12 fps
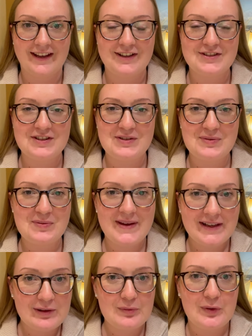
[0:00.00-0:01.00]
I just want to
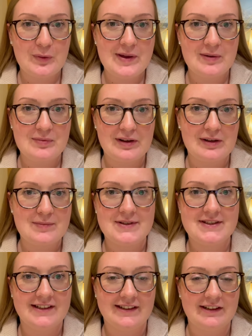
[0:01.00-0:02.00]
make a little comment while I'm
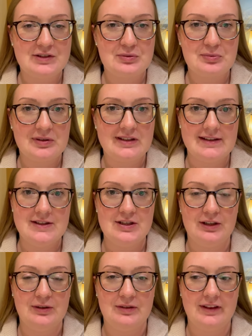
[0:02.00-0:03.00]
sitting here talking
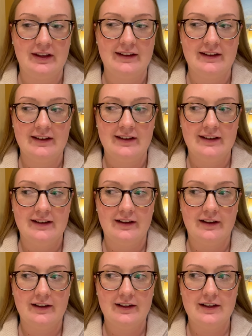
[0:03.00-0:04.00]
to you, that I can